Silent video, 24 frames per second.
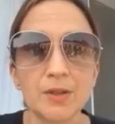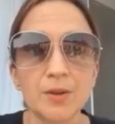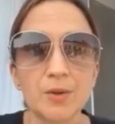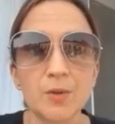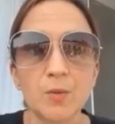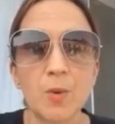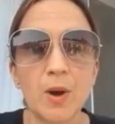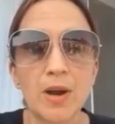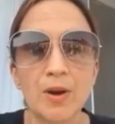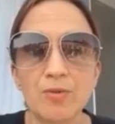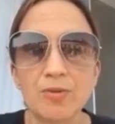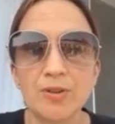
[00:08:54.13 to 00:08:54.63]

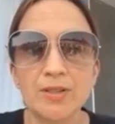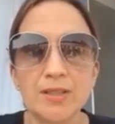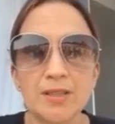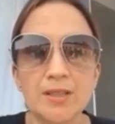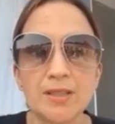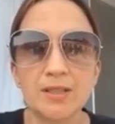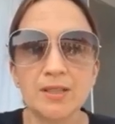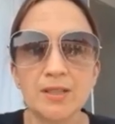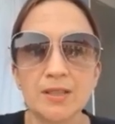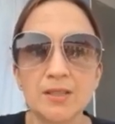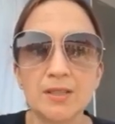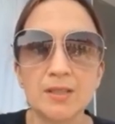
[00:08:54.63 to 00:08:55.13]
Why
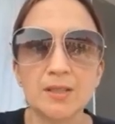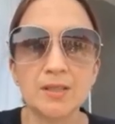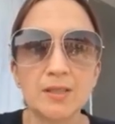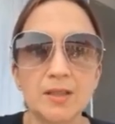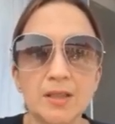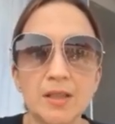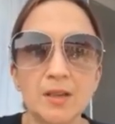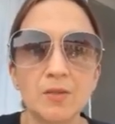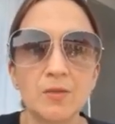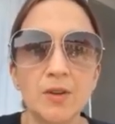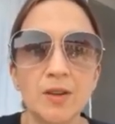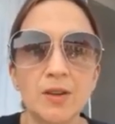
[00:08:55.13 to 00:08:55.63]
risk it?
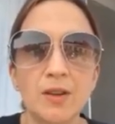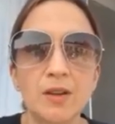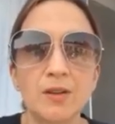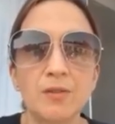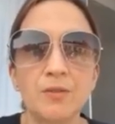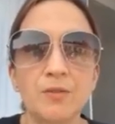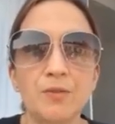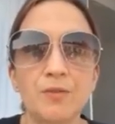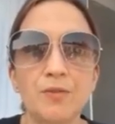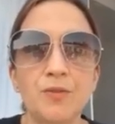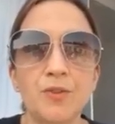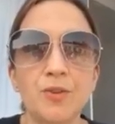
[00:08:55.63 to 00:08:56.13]
Even
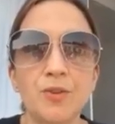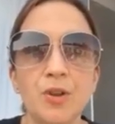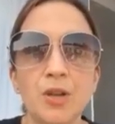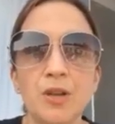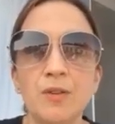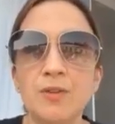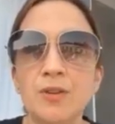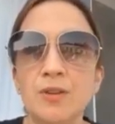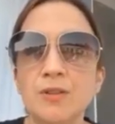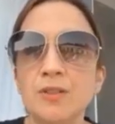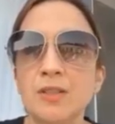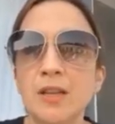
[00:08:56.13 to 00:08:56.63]
if,
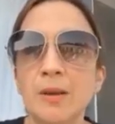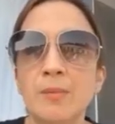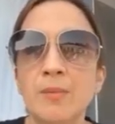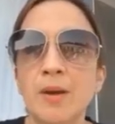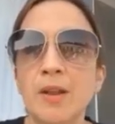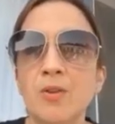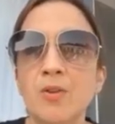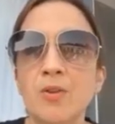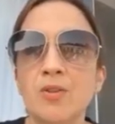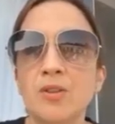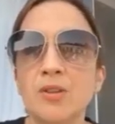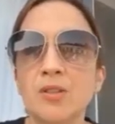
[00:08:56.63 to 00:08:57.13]
even if some, I
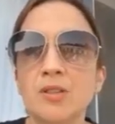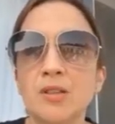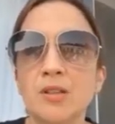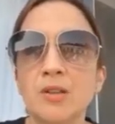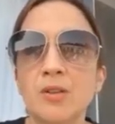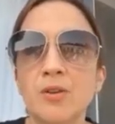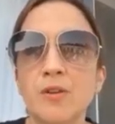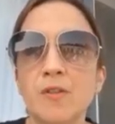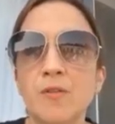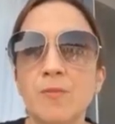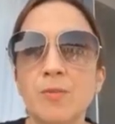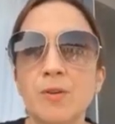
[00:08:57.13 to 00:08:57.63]
know there's a
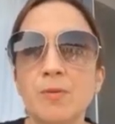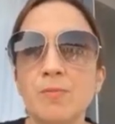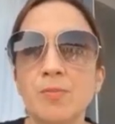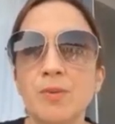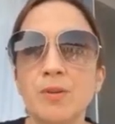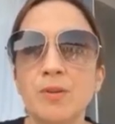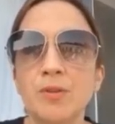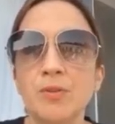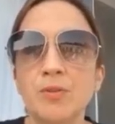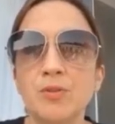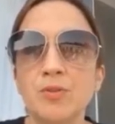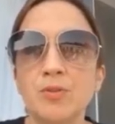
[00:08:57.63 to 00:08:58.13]
lot of
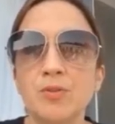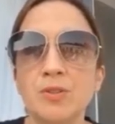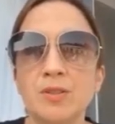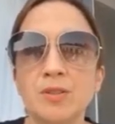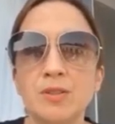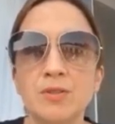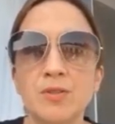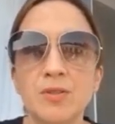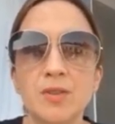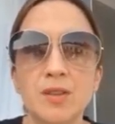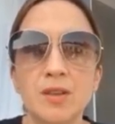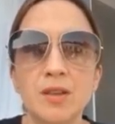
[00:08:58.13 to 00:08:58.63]
people who
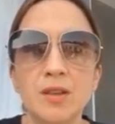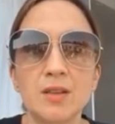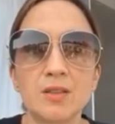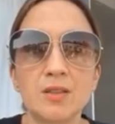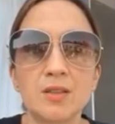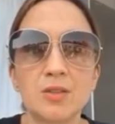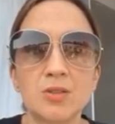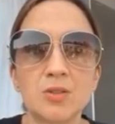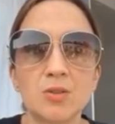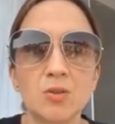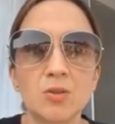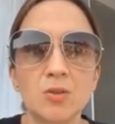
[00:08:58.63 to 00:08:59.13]
still think
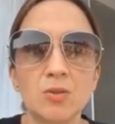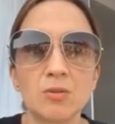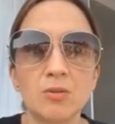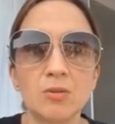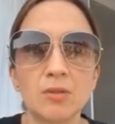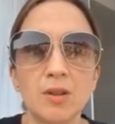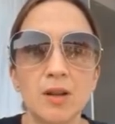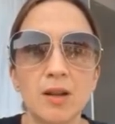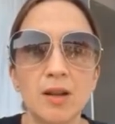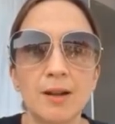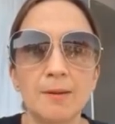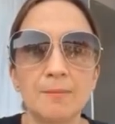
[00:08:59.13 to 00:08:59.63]
it's
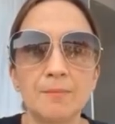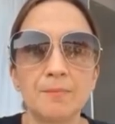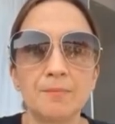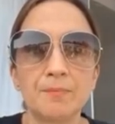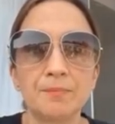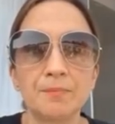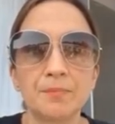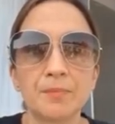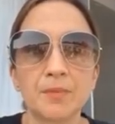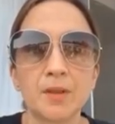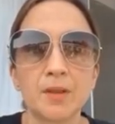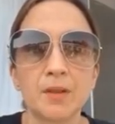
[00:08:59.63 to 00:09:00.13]
all
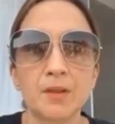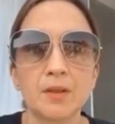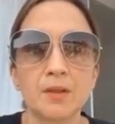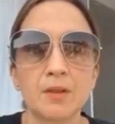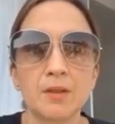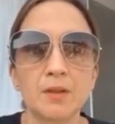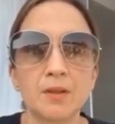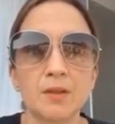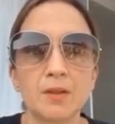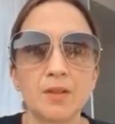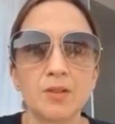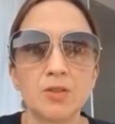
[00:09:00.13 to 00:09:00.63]

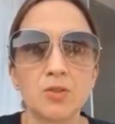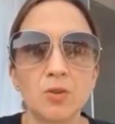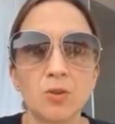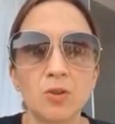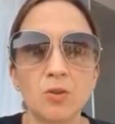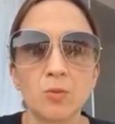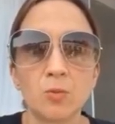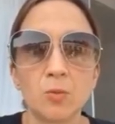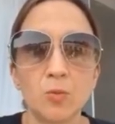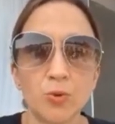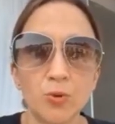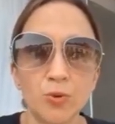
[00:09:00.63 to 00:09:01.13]
a
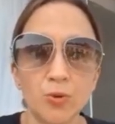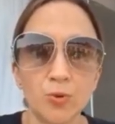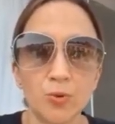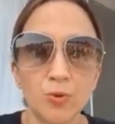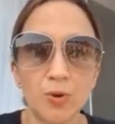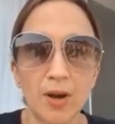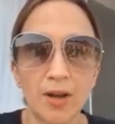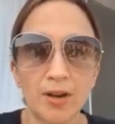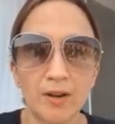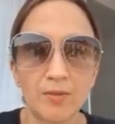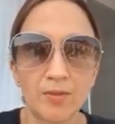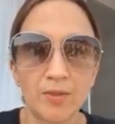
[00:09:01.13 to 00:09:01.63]
voodoo
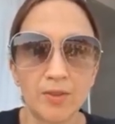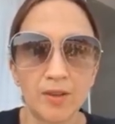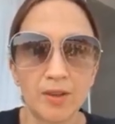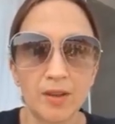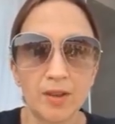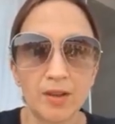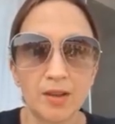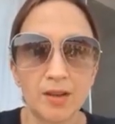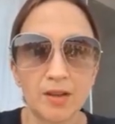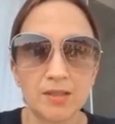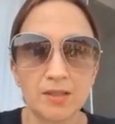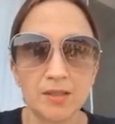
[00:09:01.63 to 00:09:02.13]
kind of
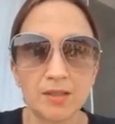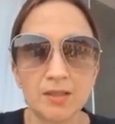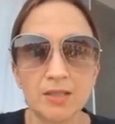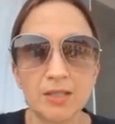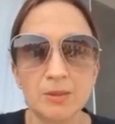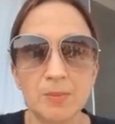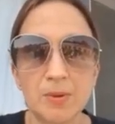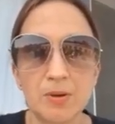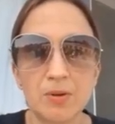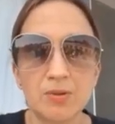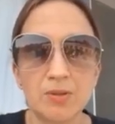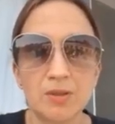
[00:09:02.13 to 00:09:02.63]
thing and it's a
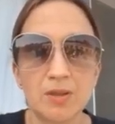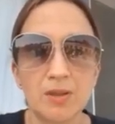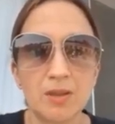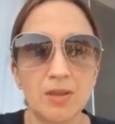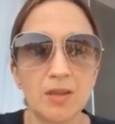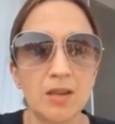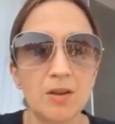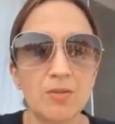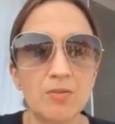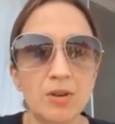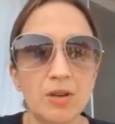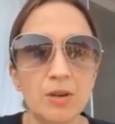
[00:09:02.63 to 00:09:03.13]
conspiracy
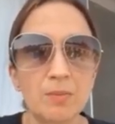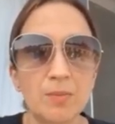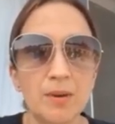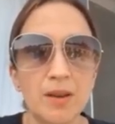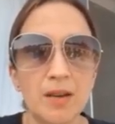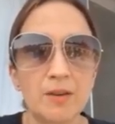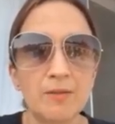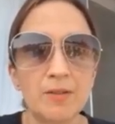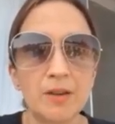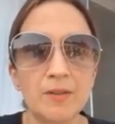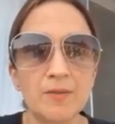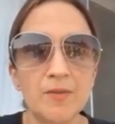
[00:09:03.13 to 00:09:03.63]
theory, but
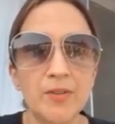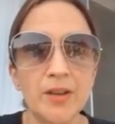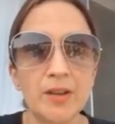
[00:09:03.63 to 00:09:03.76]
even if